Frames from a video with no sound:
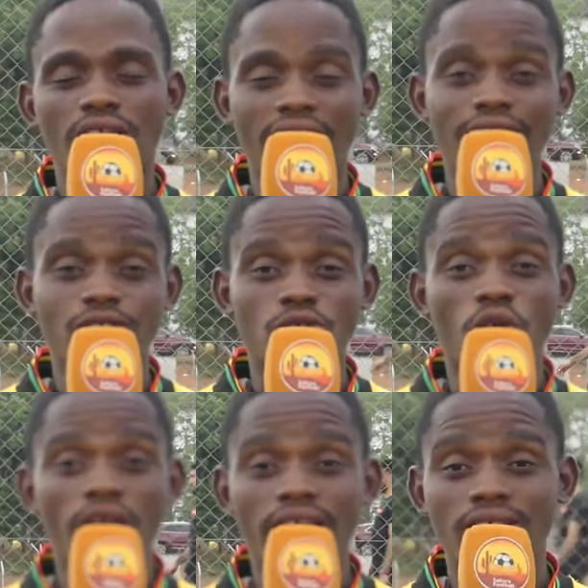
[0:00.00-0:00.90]

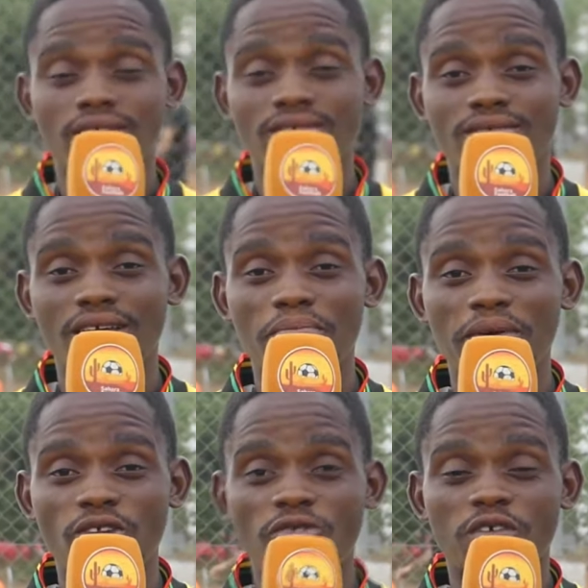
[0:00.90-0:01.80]
enjoy a
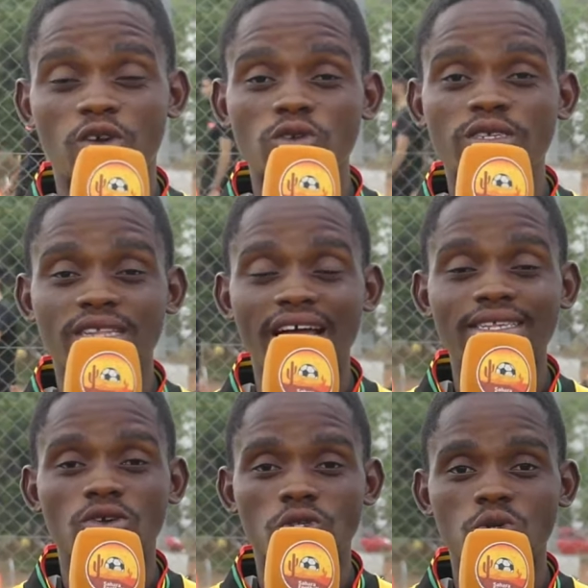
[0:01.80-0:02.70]
bit of a good
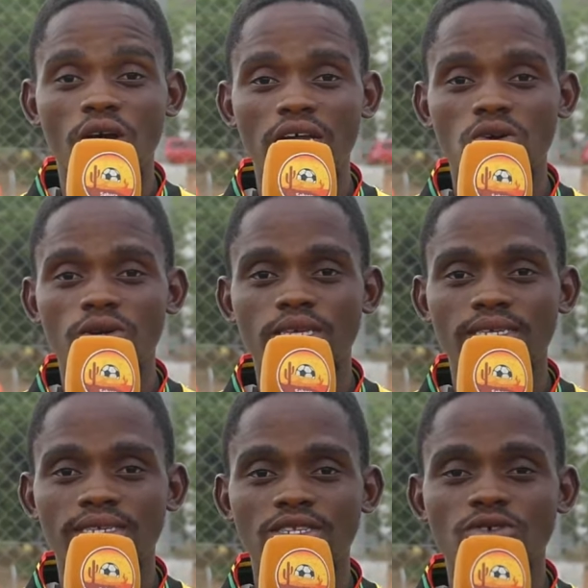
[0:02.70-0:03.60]
start, or Tuado with
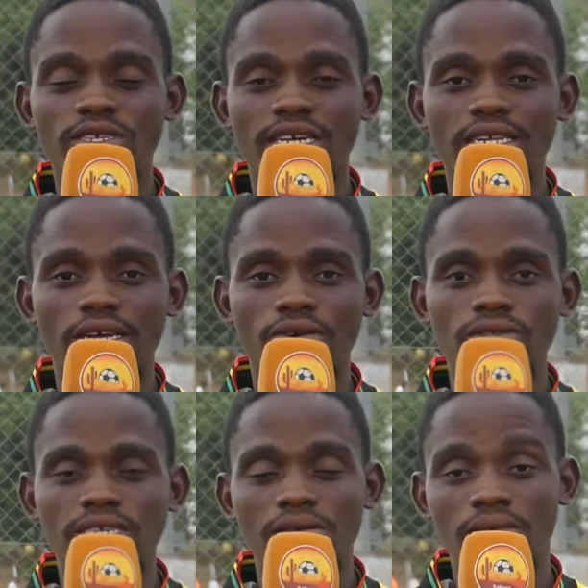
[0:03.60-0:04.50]
his new technical
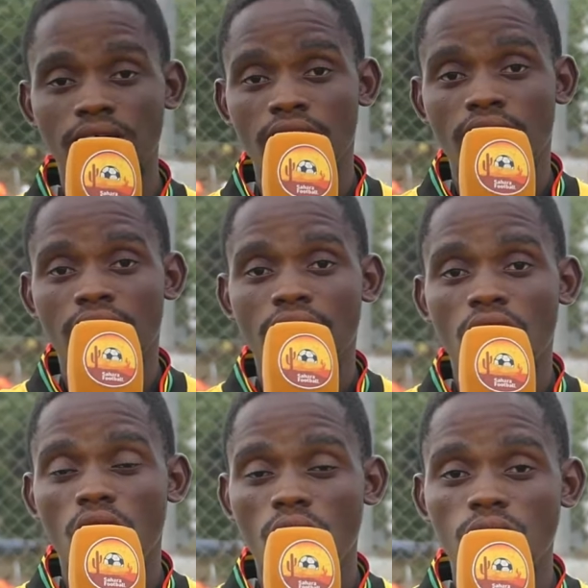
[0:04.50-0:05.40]
team,
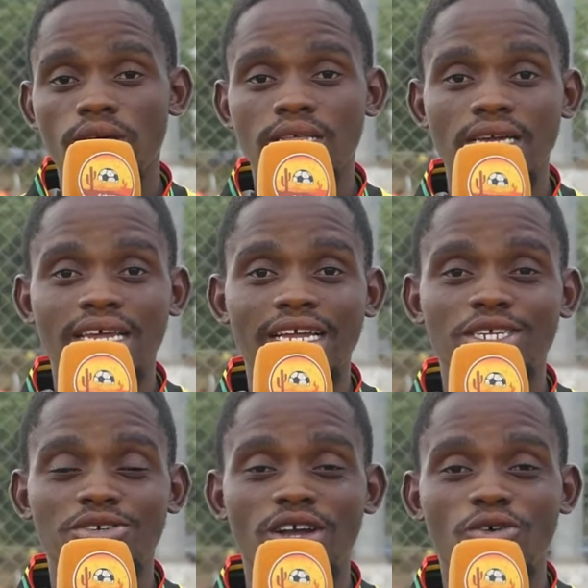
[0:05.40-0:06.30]
or whether
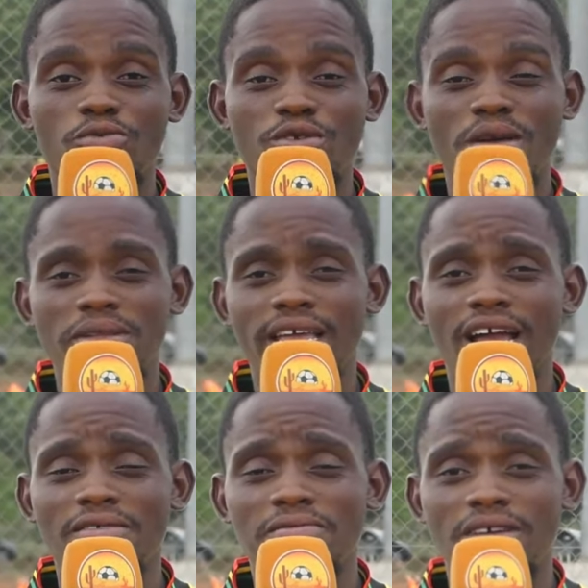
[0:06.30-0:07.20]
Nigeria will probably
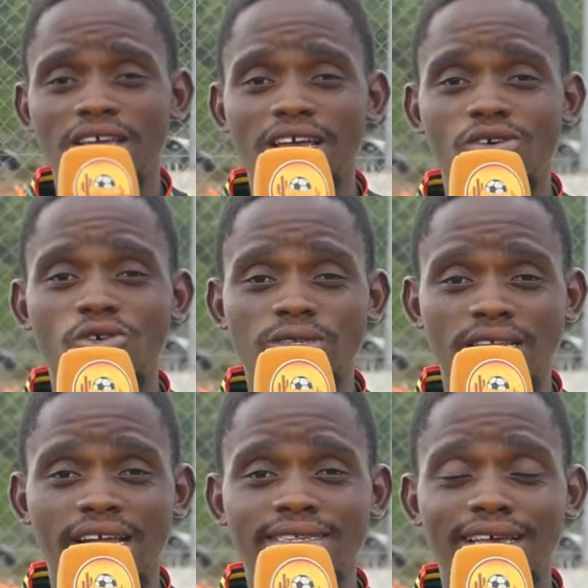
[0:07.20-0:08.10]
have a good
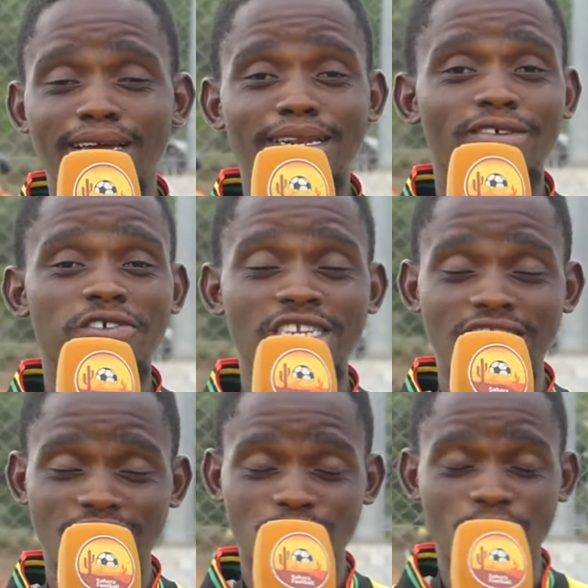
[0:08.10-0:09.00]
start under
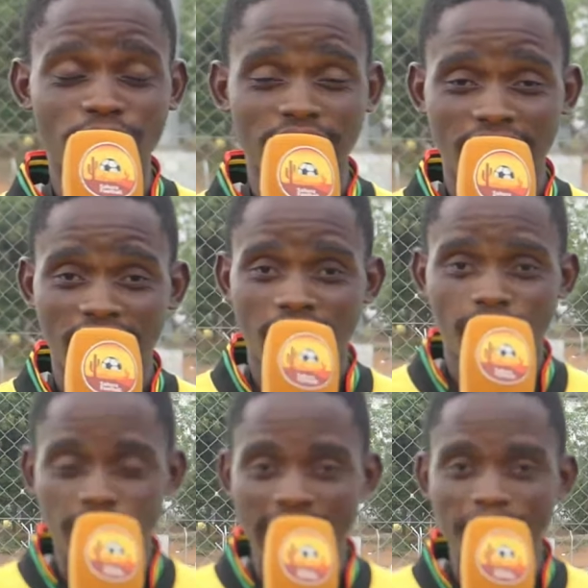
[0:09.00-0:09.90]
Finidi George.
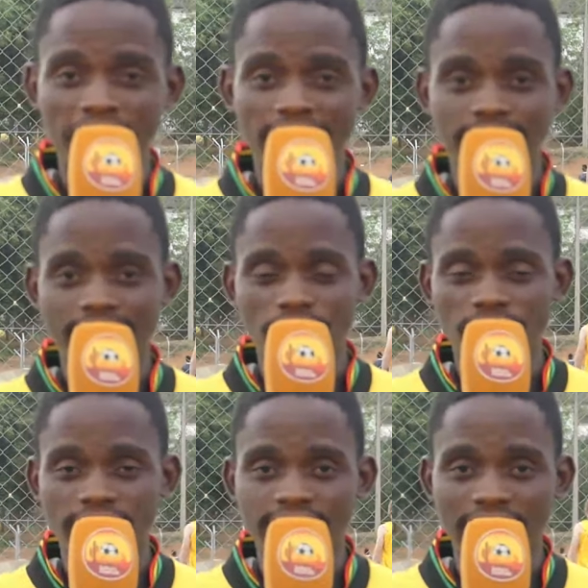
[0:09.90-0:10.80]
Well, that being said,
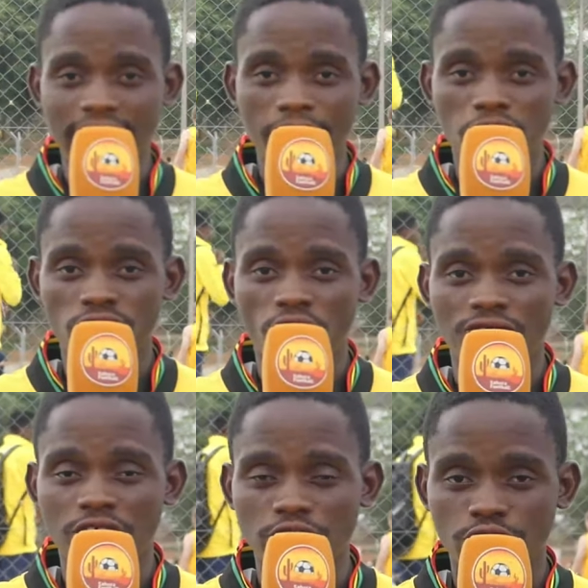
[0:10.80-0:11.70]
with the time, with the
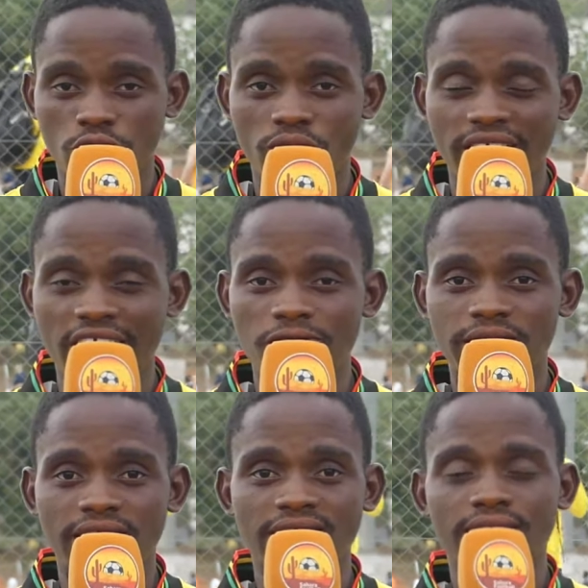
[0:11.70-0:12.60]
official and
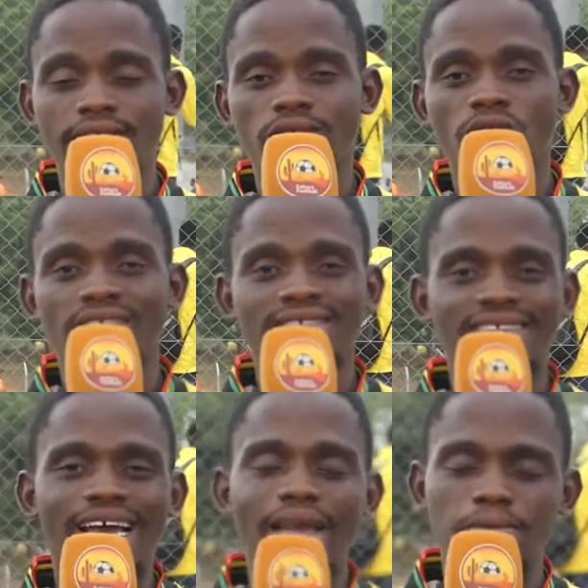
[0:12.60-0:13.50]
everything settled, it's
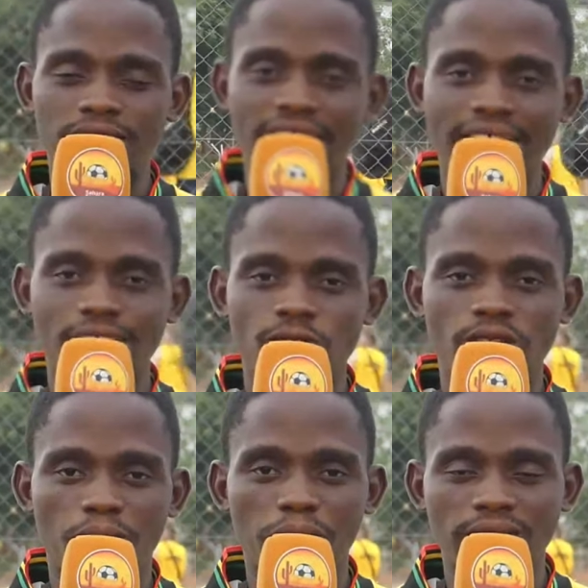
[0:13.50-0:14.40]
time to get into
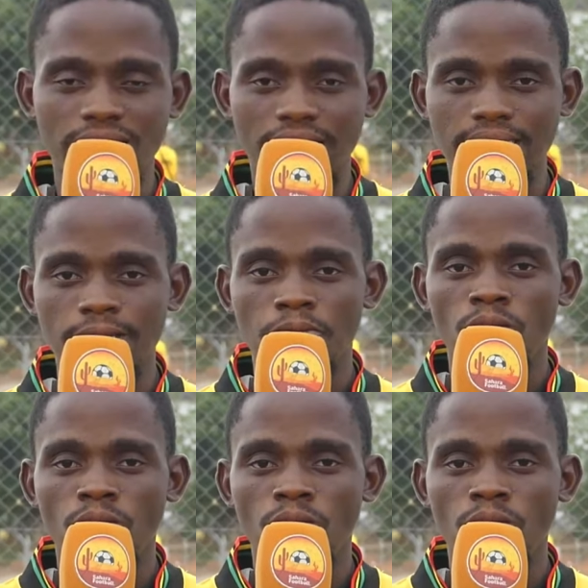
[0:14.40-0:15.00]
the business